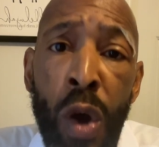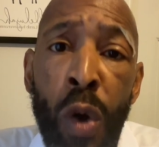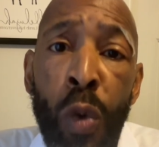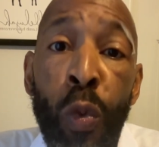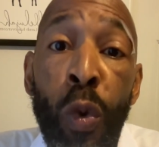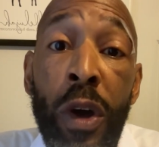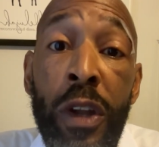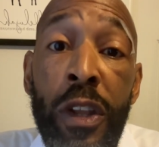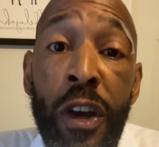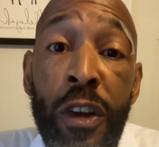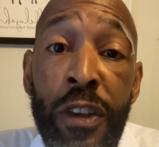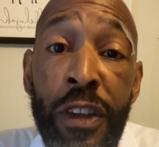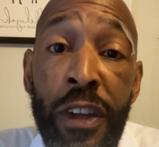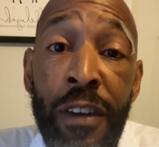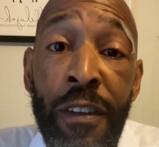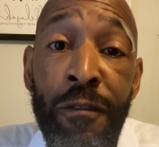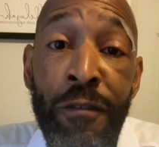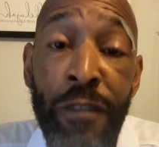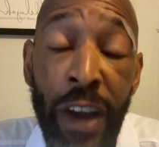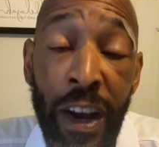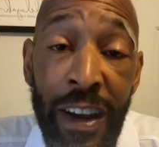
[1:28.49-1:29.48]
What are the
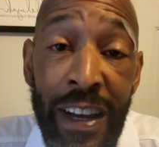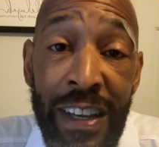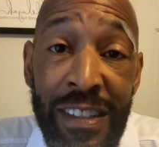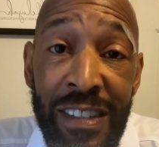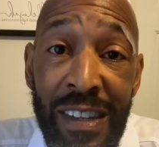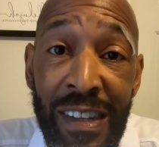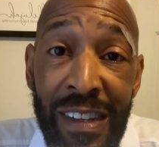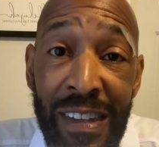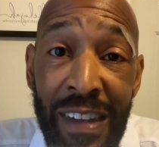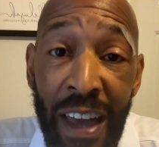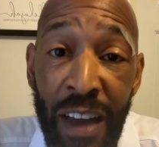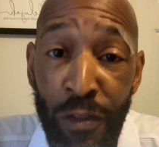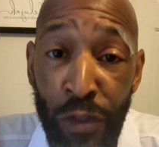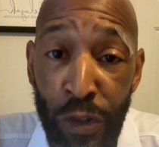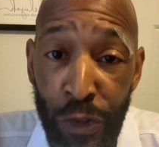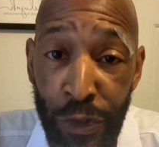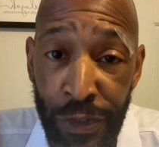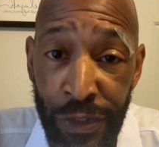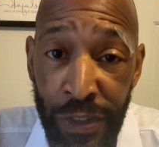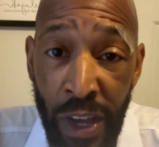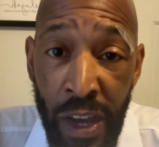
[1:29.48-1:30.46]
various
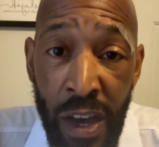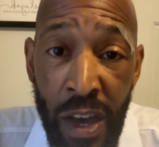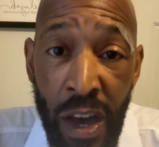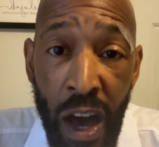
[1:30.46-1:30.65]
levels